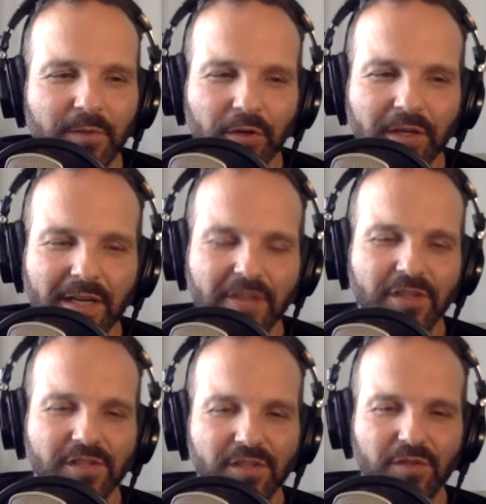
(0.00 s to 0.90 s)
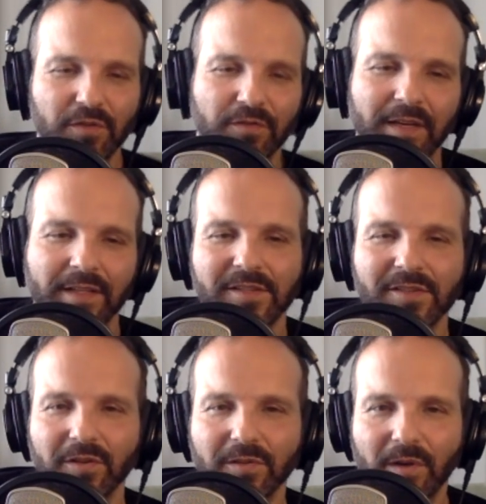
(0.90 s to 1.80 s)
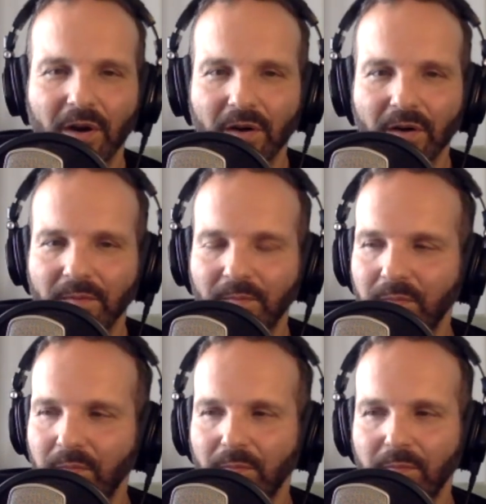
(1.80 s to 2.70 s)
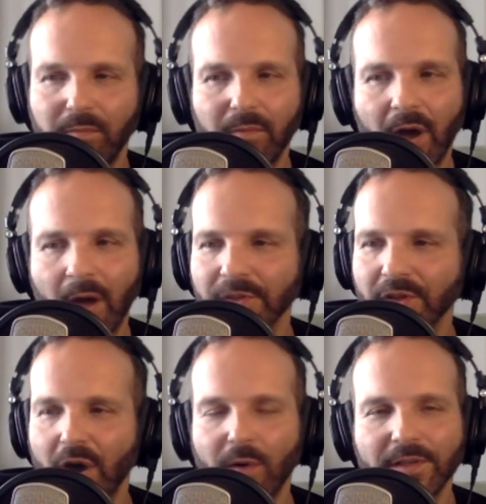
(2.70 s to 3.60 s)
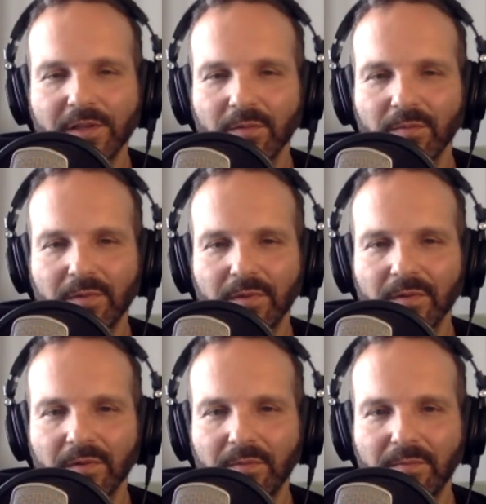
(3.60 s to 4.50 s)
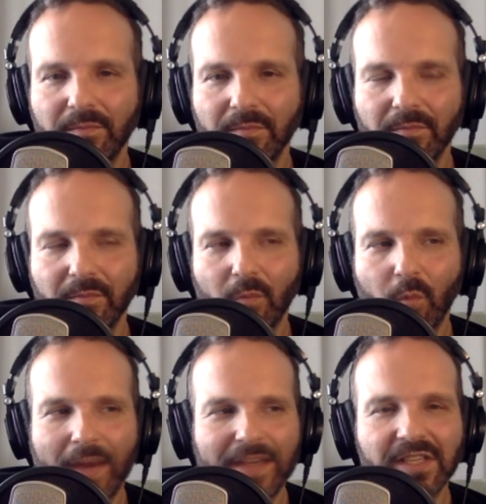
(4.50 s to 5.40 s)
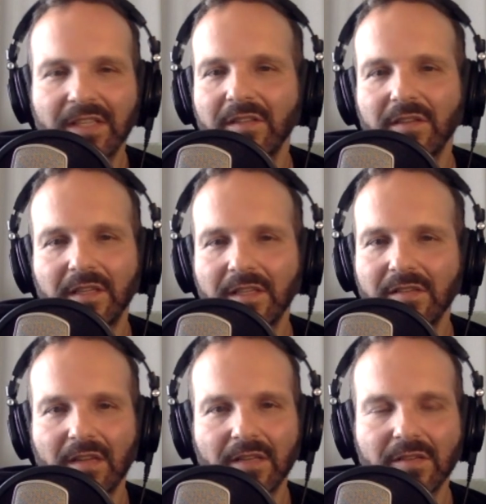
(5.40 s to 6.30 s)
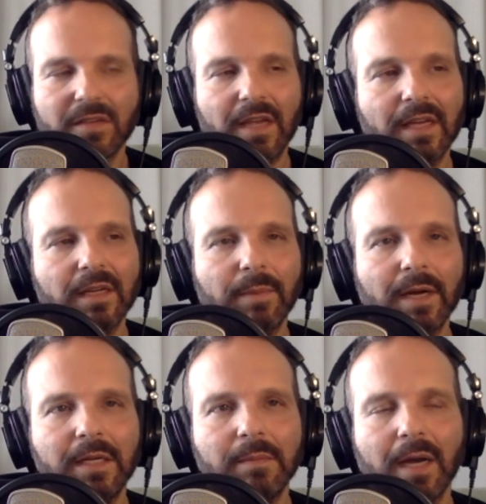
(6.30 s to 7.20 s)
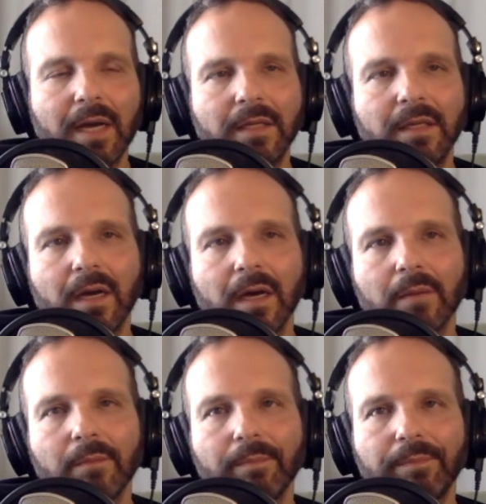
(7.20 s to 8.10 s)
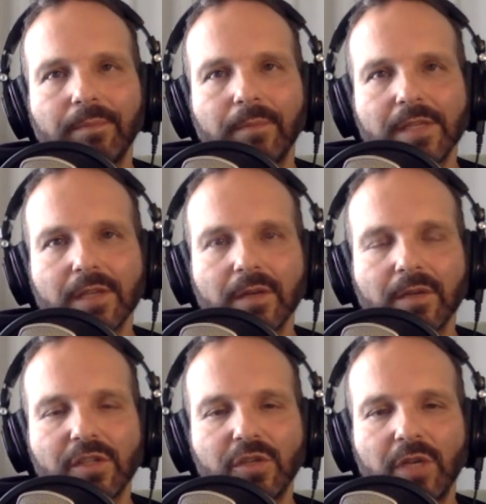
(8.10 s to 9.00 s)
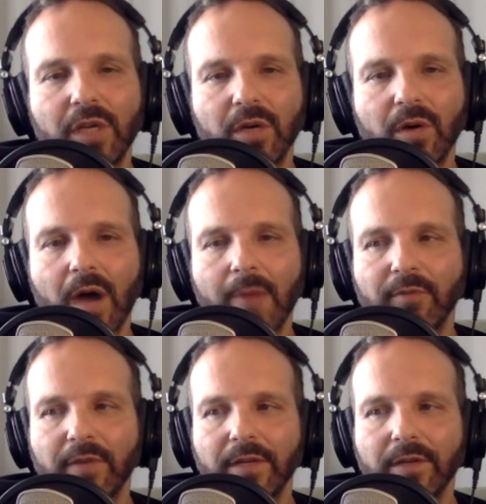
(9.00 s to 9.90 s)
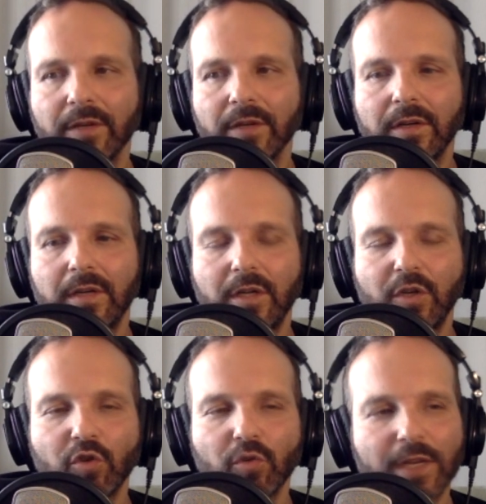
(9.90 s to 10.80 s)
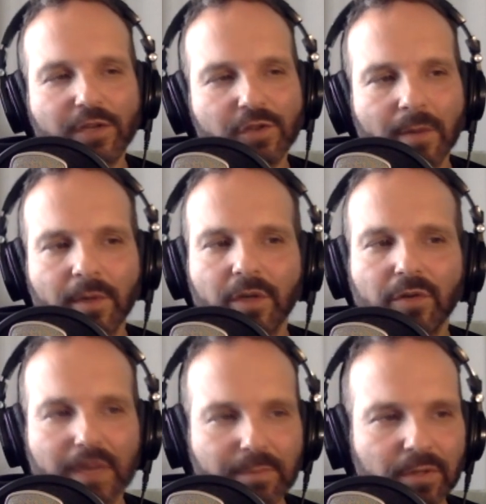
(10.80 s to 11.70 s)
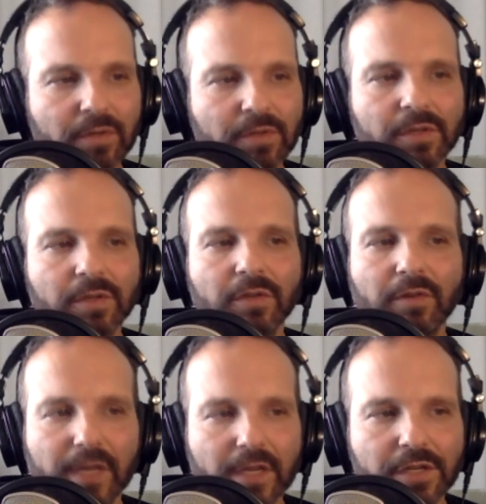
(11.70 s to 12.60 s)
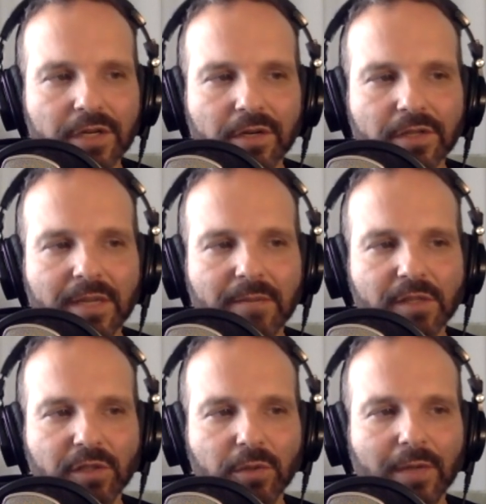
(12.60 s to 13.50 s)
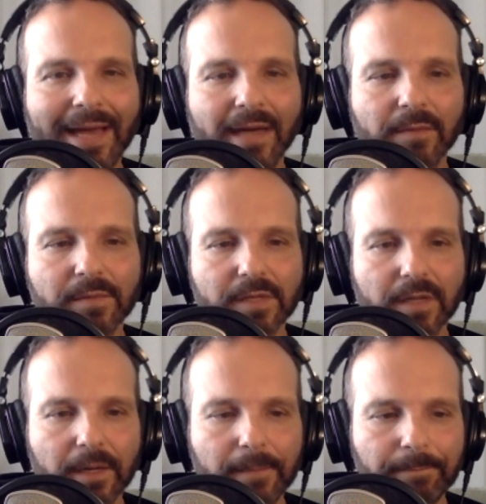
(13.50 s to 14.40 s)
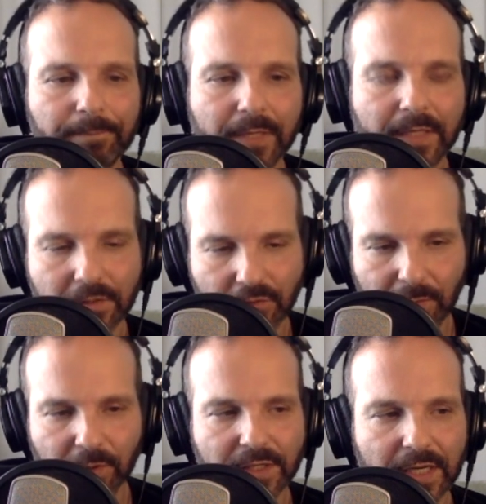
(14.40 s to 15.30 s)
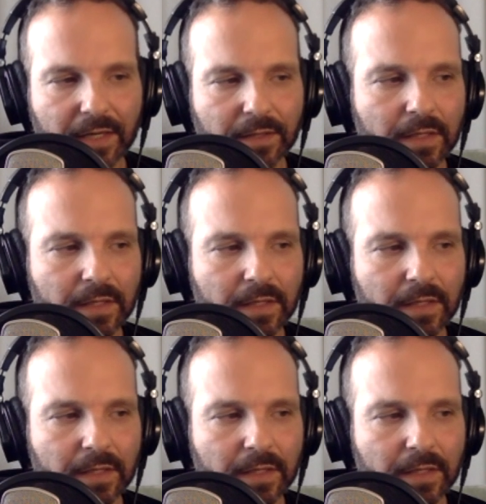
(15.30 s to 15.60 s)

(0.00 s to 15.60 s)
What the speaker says: connections and your friends are almost always the ways into these things. And a buddy of mine is a studio operator, great drummer, great producer, great engineer. His name is Luke Adams. He's a drummer in town,